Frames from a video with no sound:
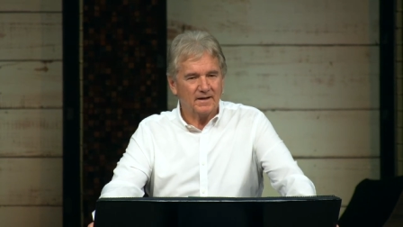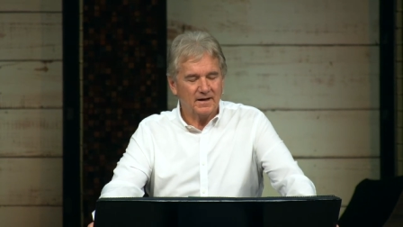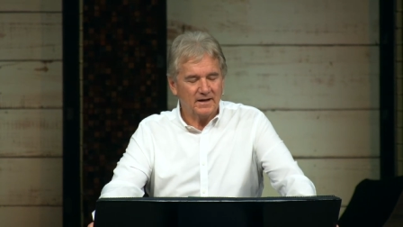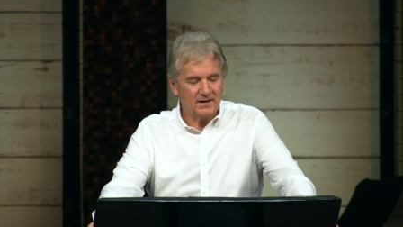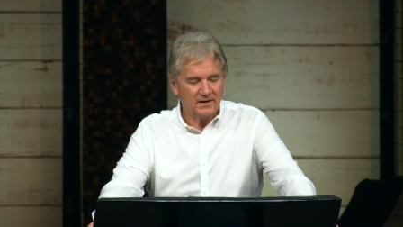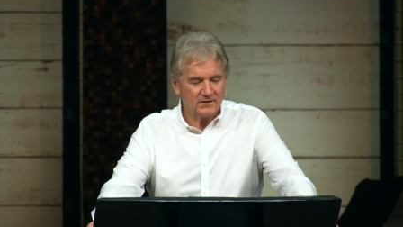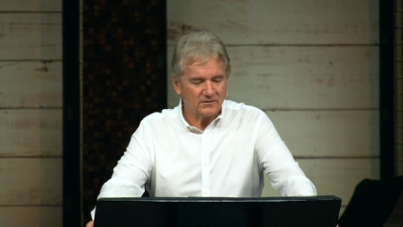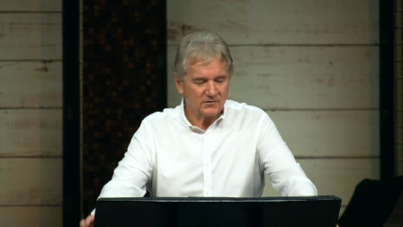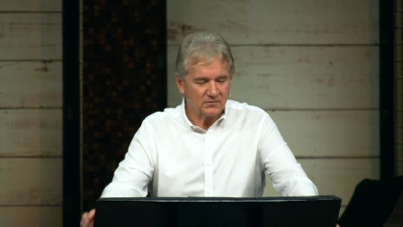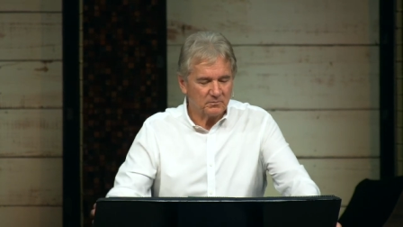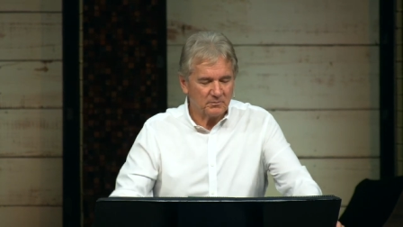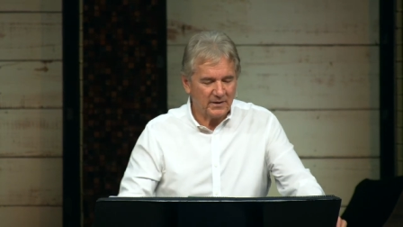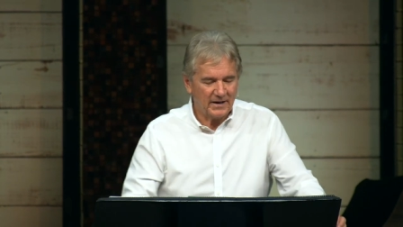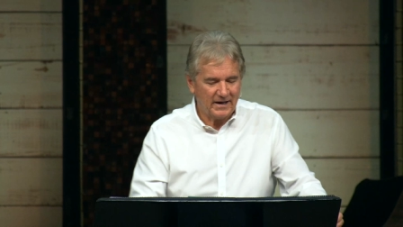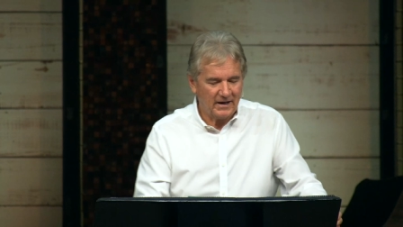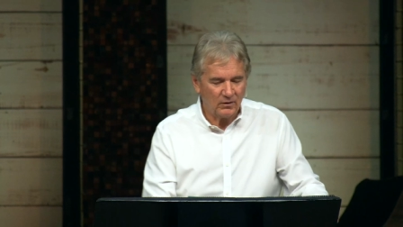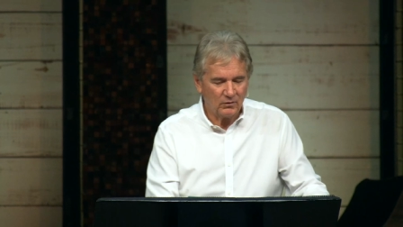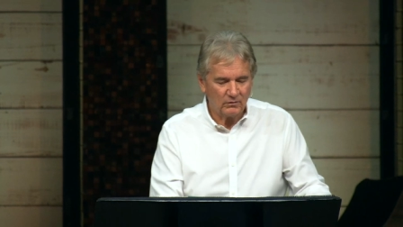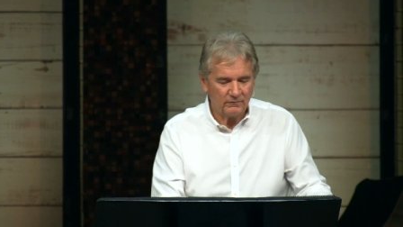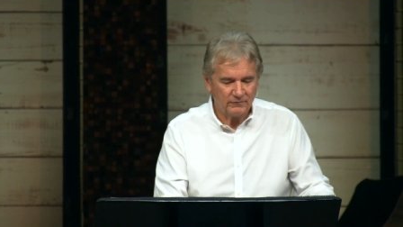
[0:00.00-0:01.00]
And it's a
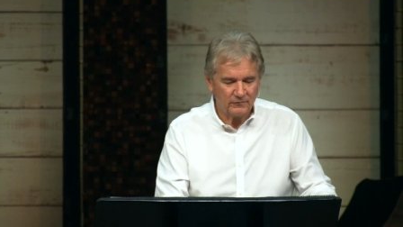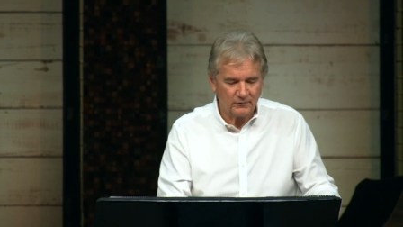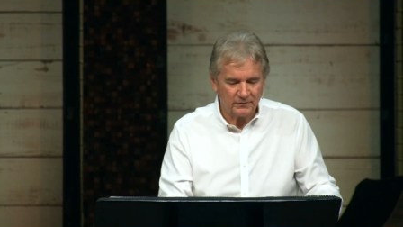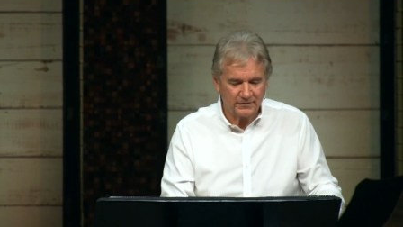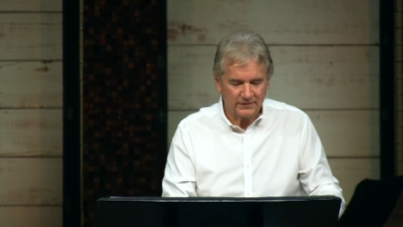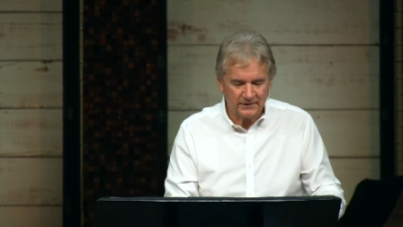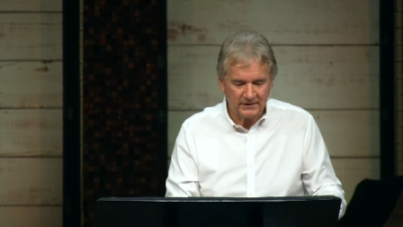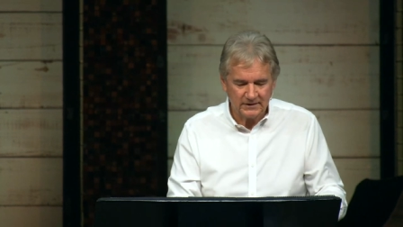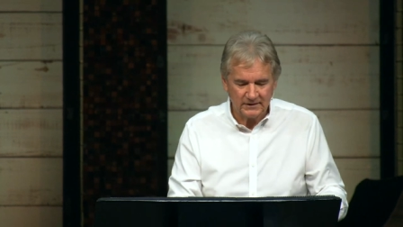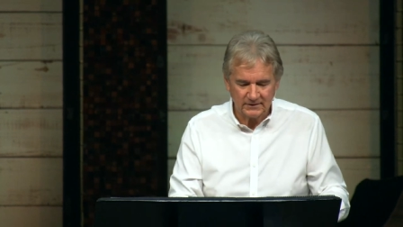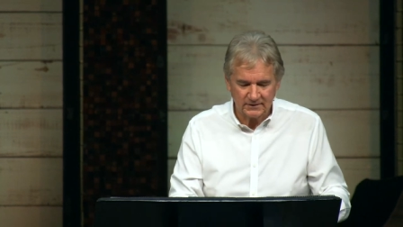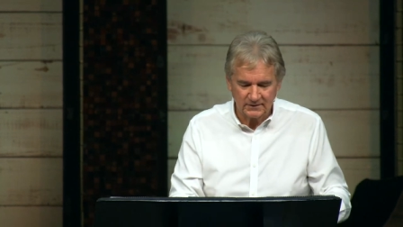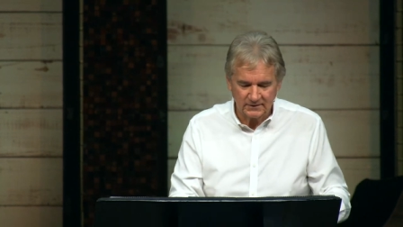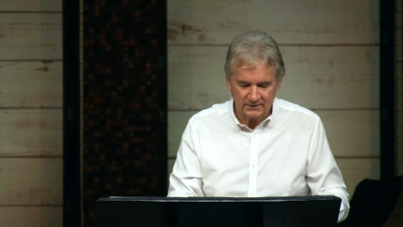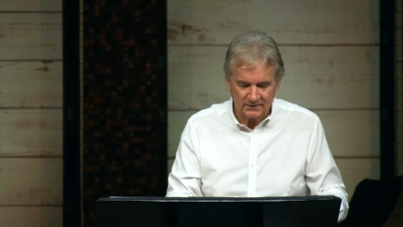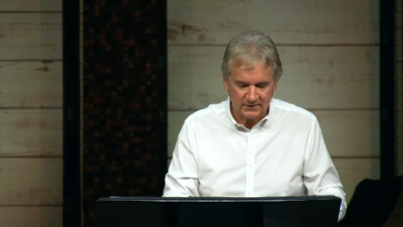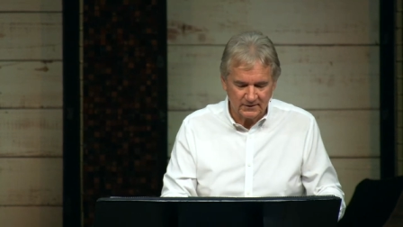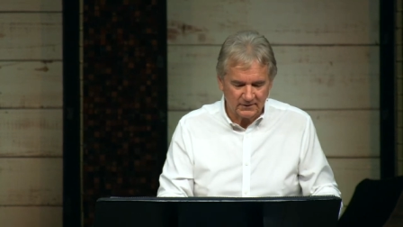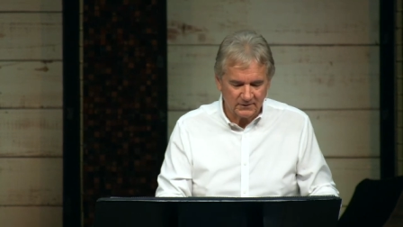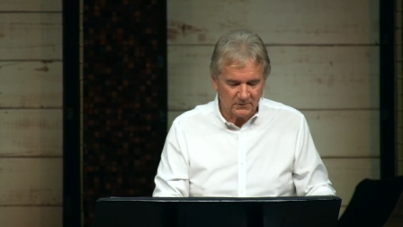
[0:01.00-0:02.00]
powerful thing
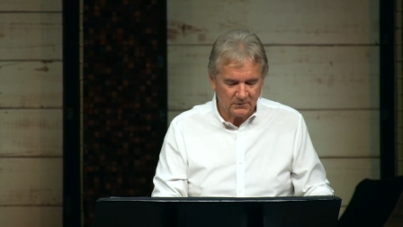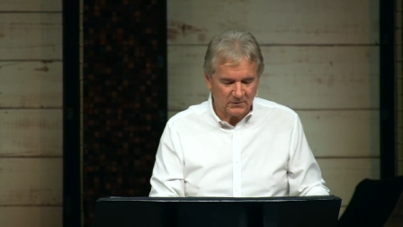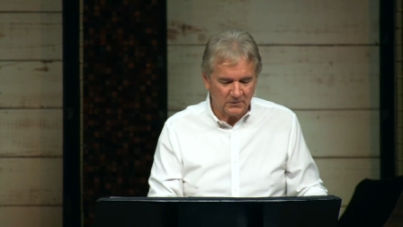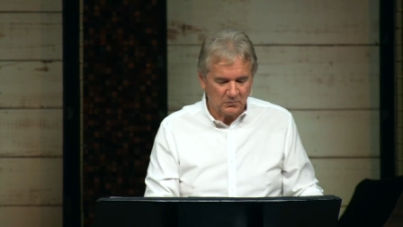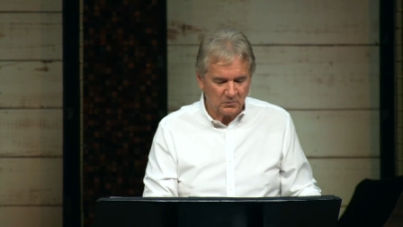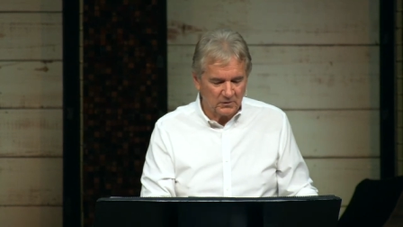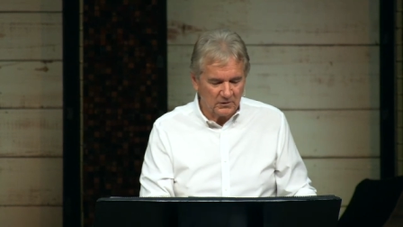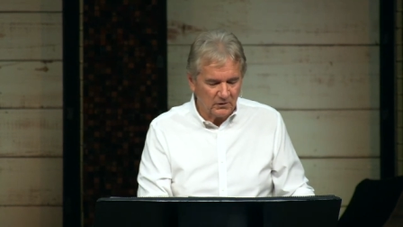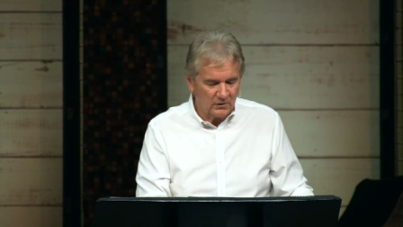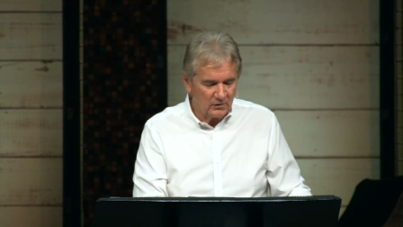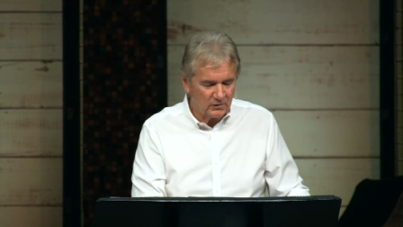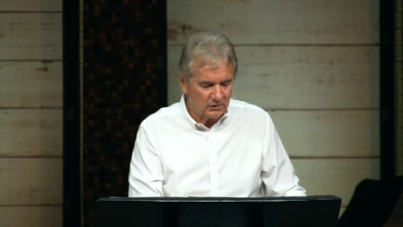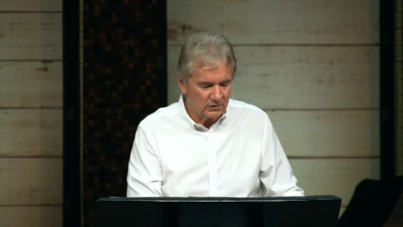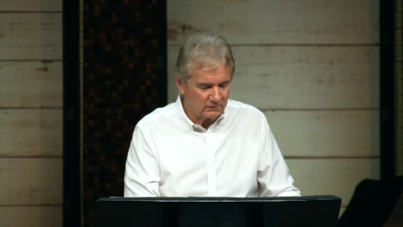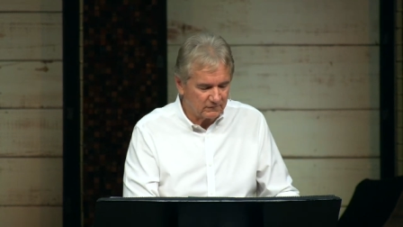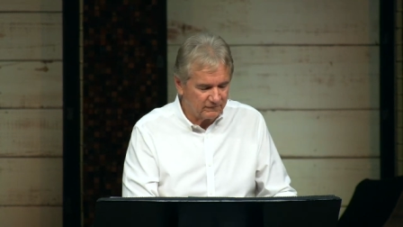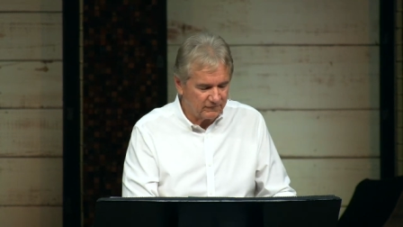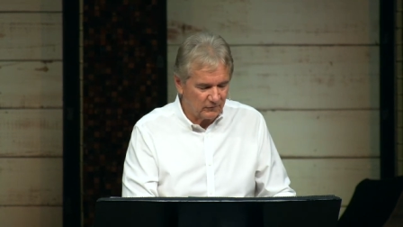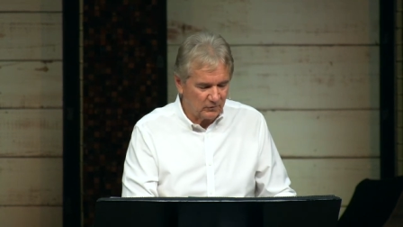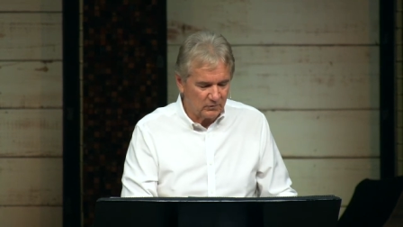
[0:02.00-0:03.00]
that, that, that we all
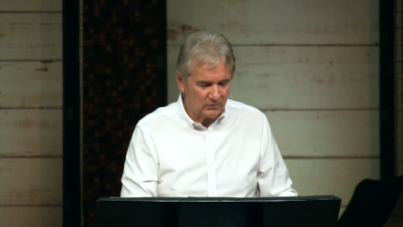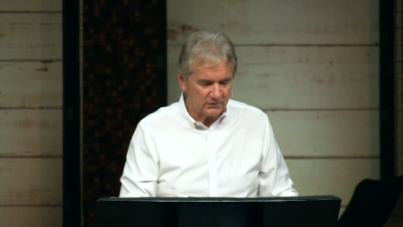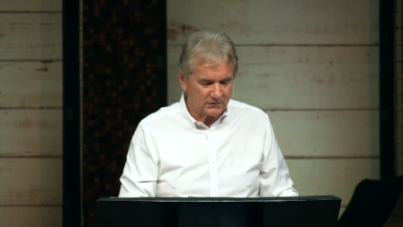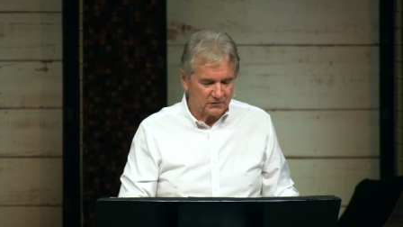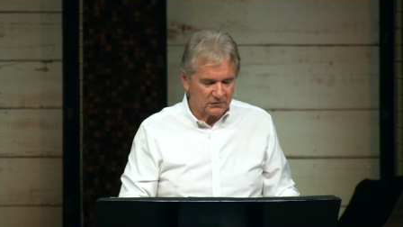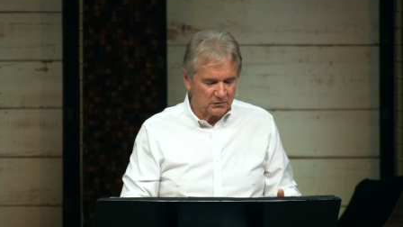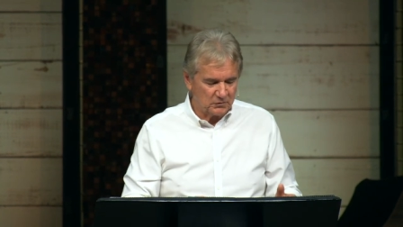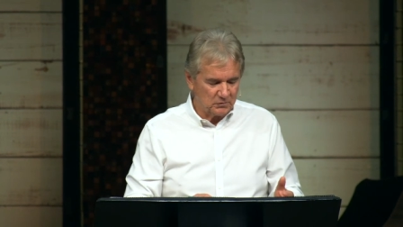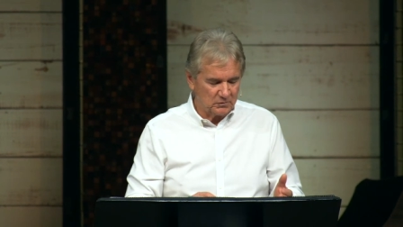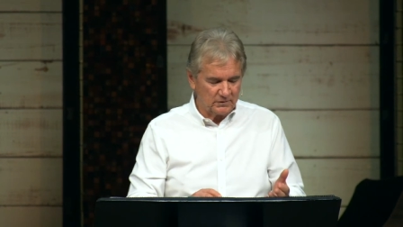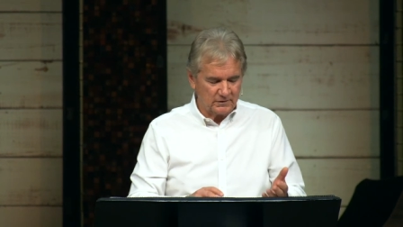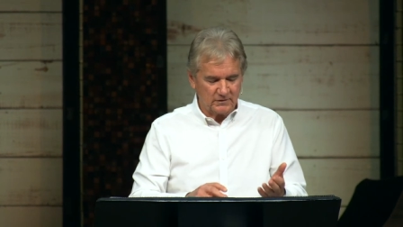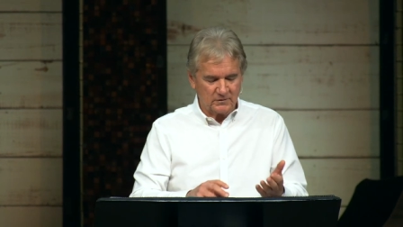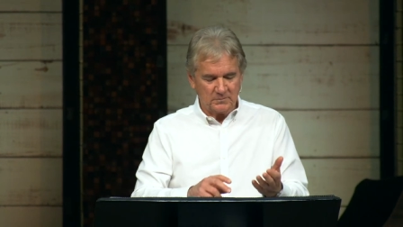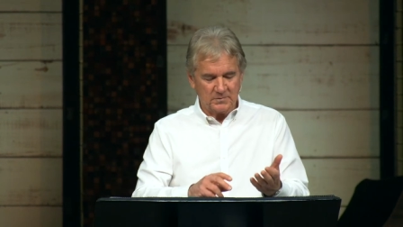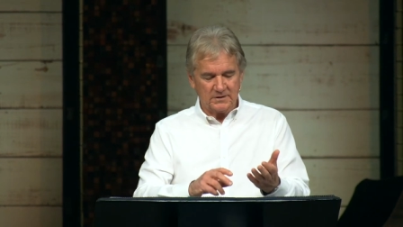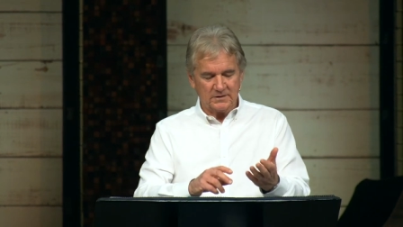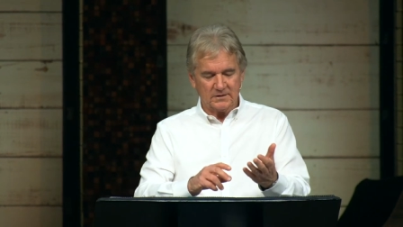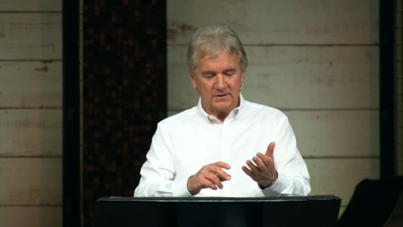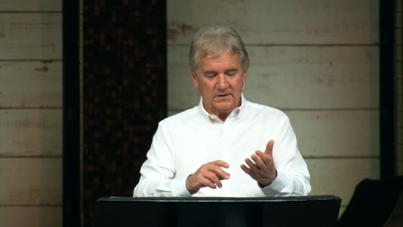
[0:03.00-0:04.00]
look forward to, where
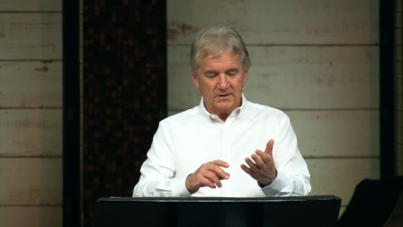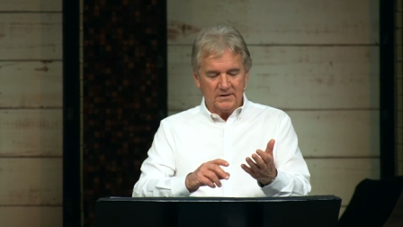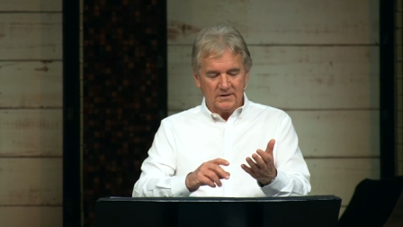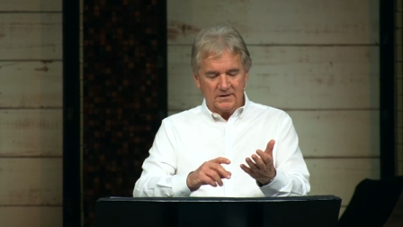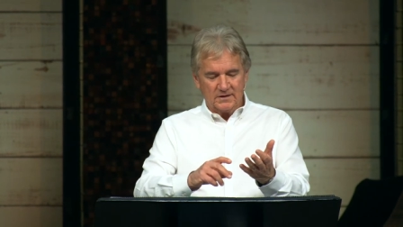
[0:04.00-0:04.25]
there'll be a,